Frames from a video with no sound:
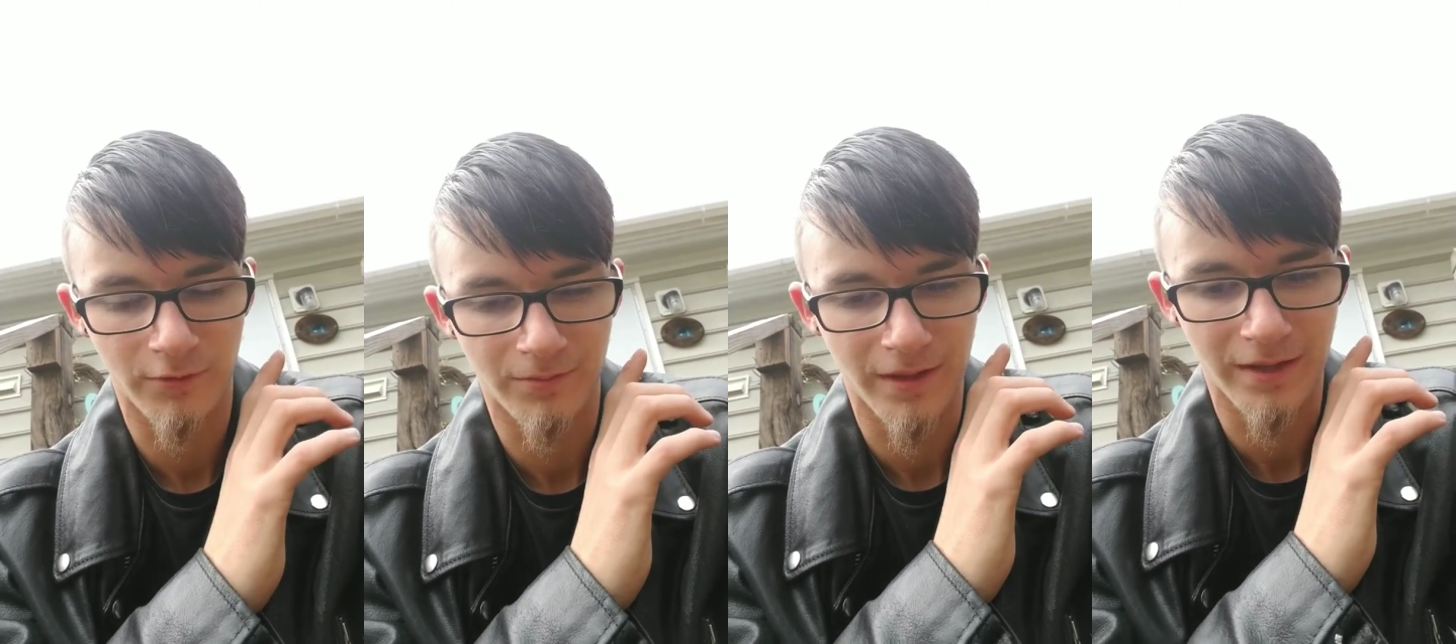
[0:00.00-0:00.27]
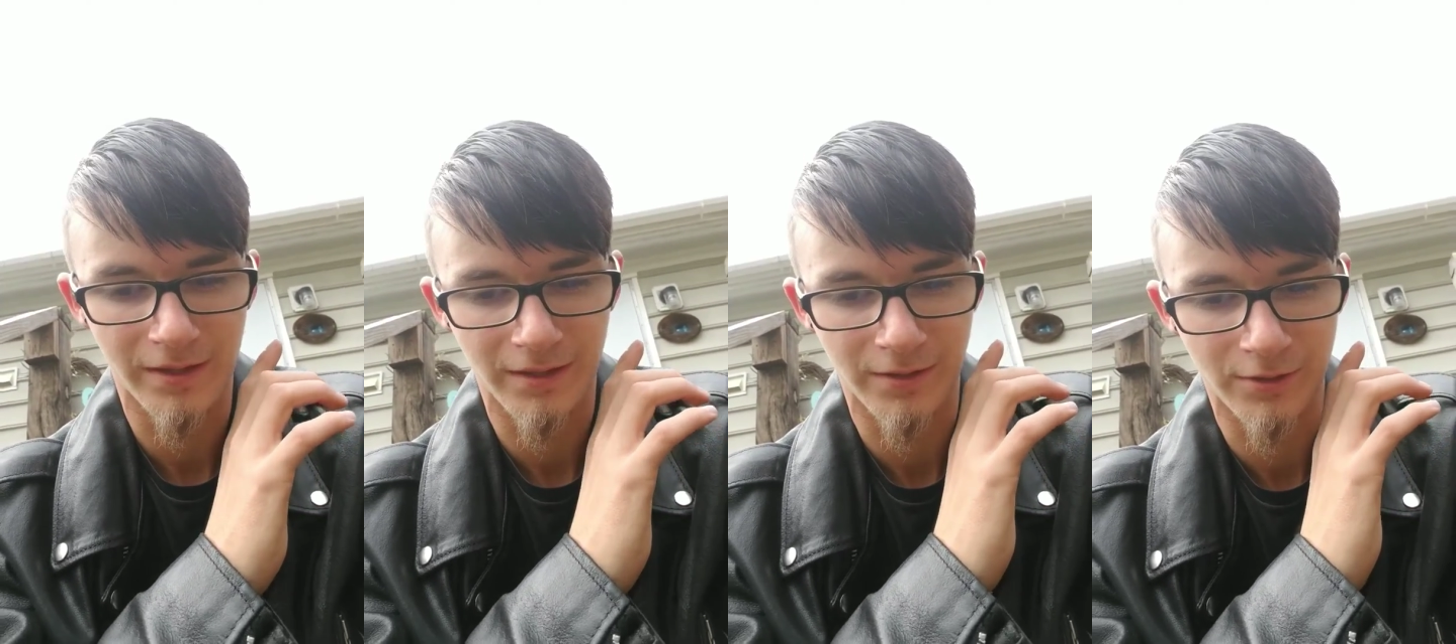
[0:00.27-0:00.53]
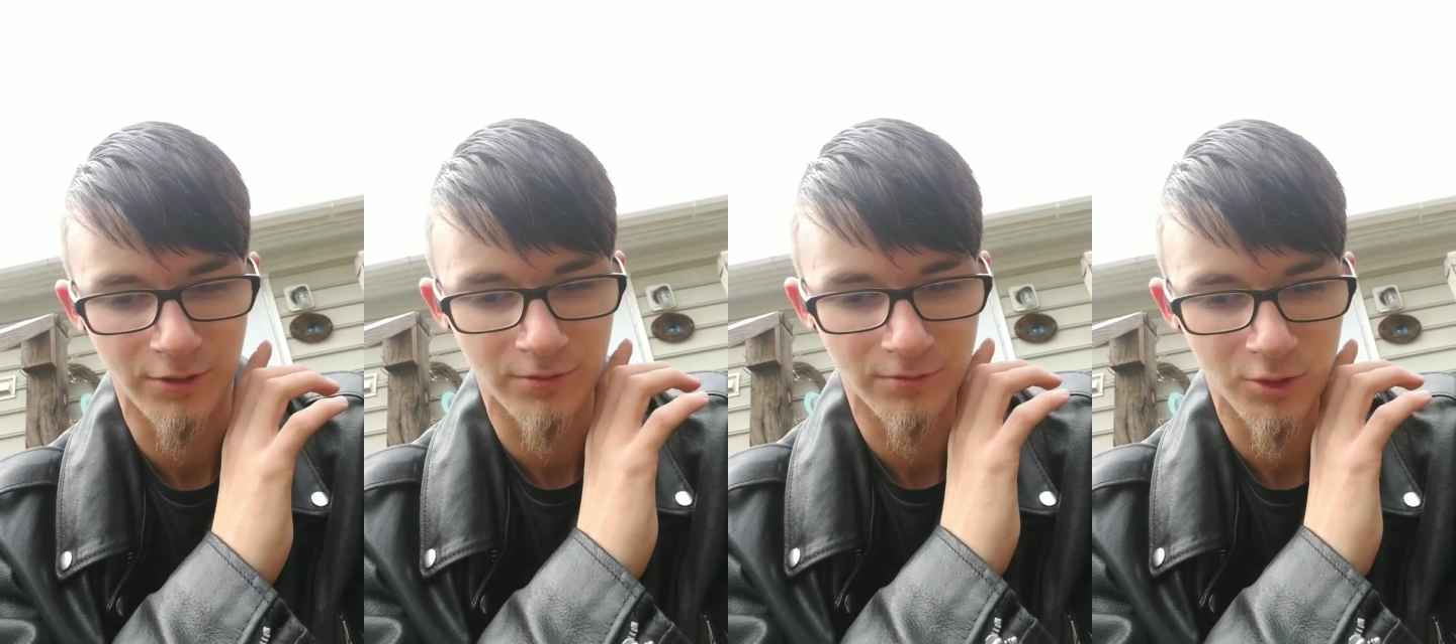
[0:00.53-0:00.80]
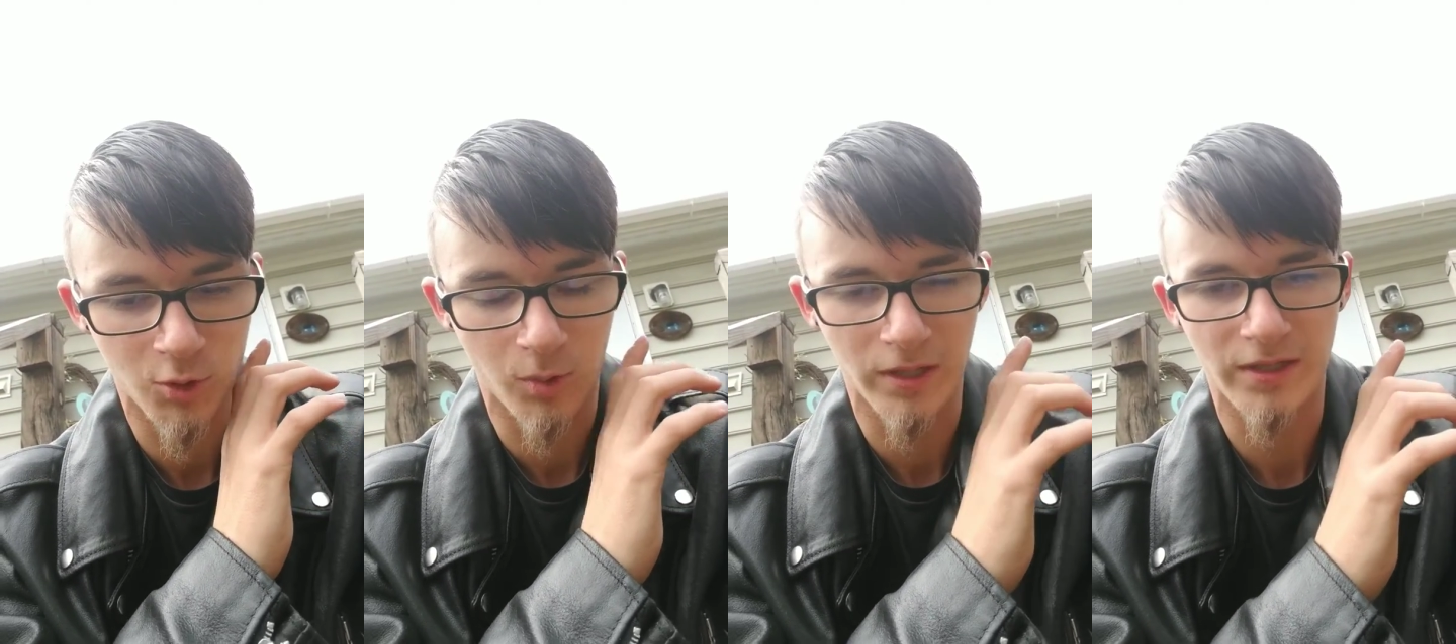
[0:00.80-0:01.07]
making
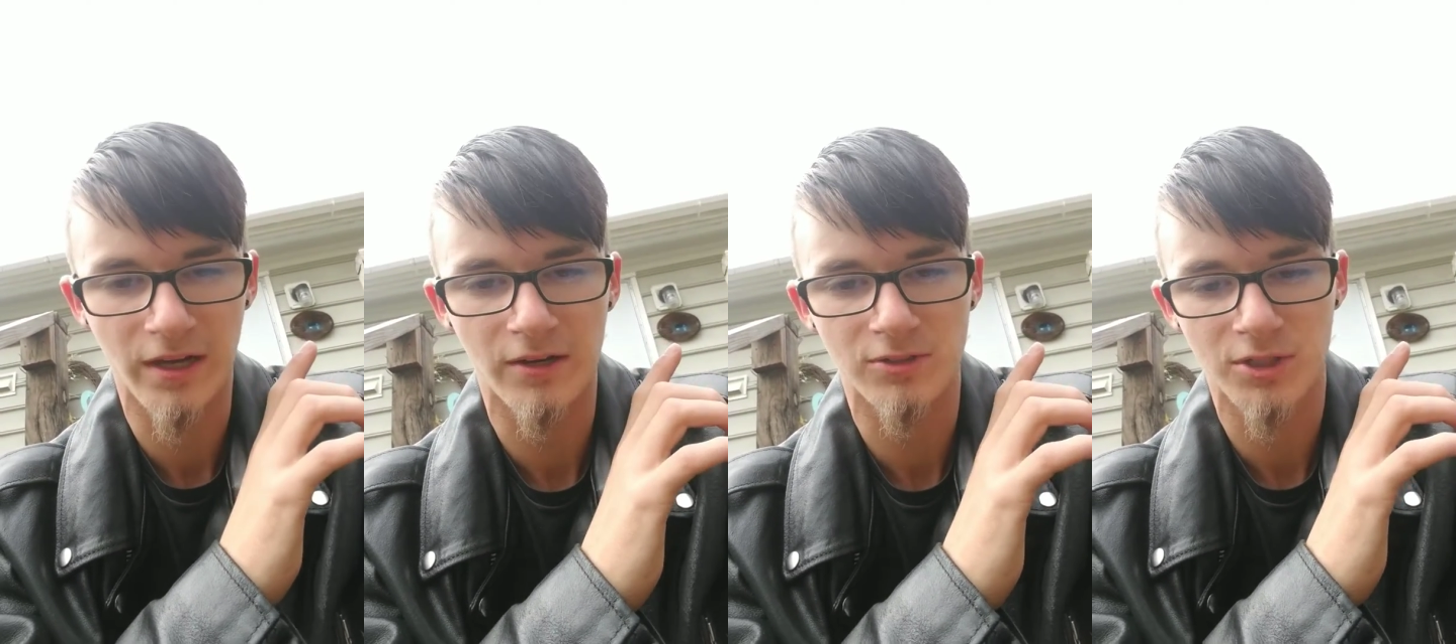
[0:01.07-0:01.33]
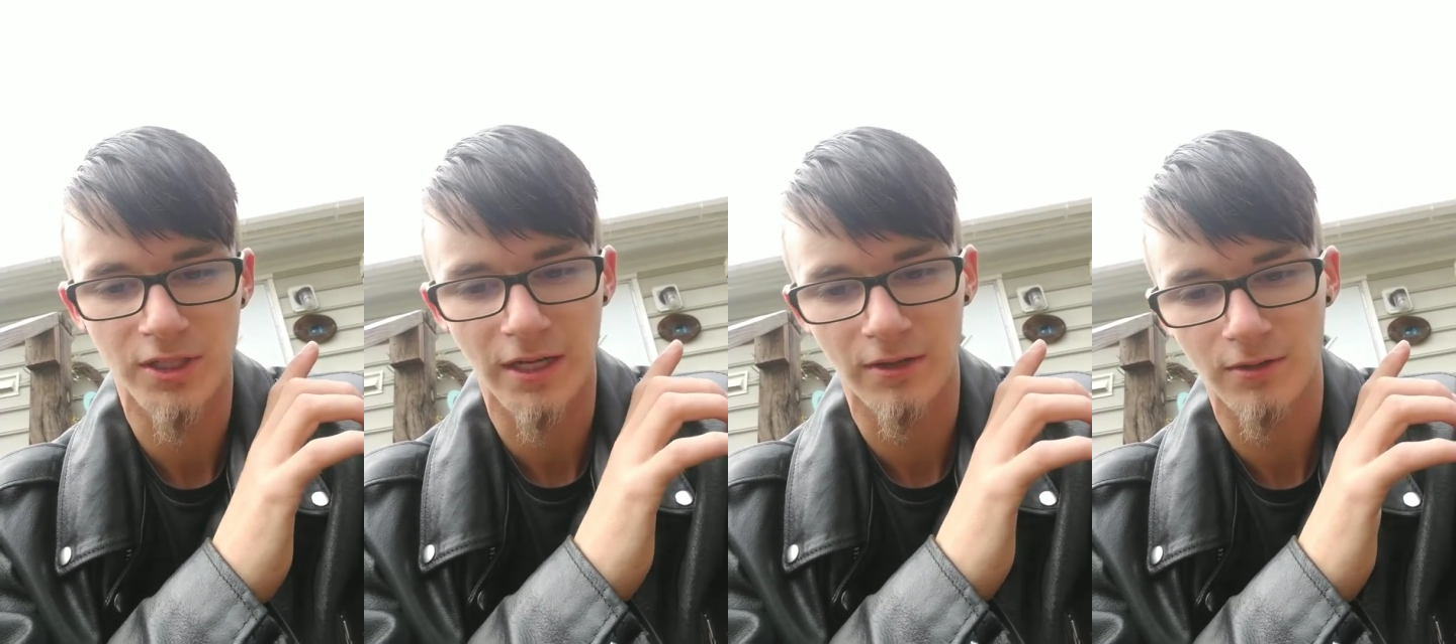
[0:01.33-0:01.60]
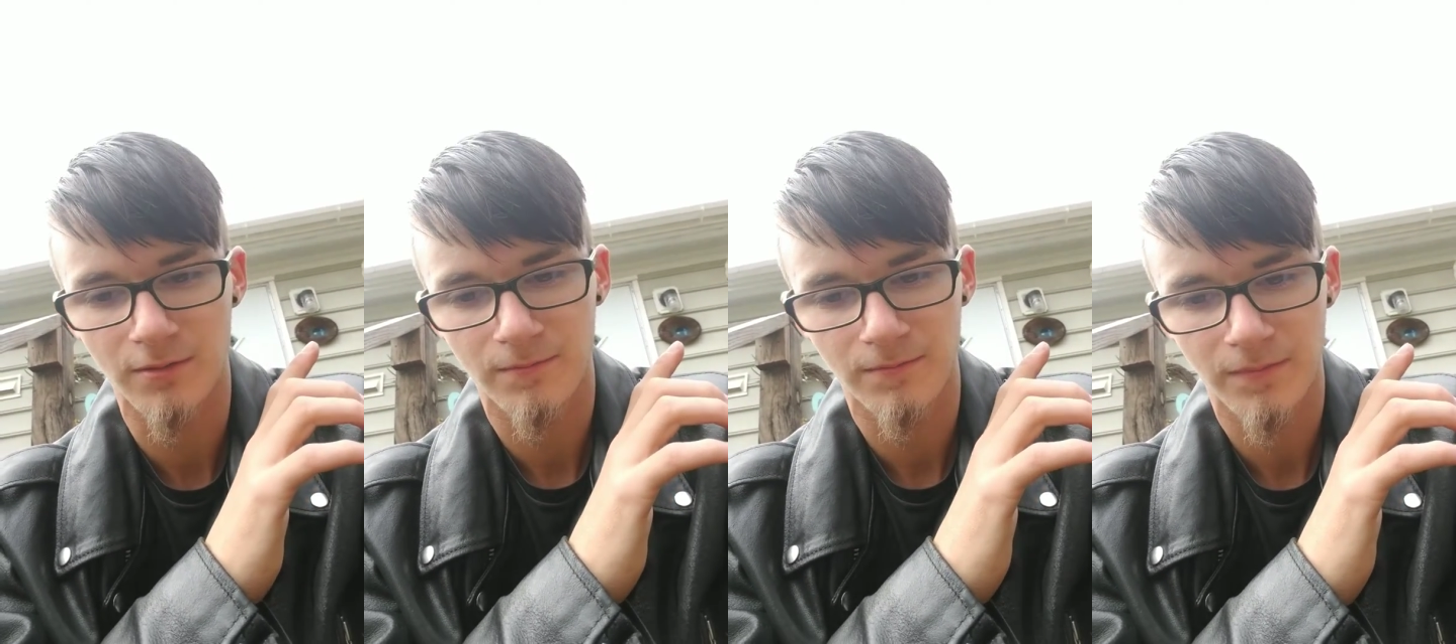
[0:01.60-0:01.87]
$20 an hour.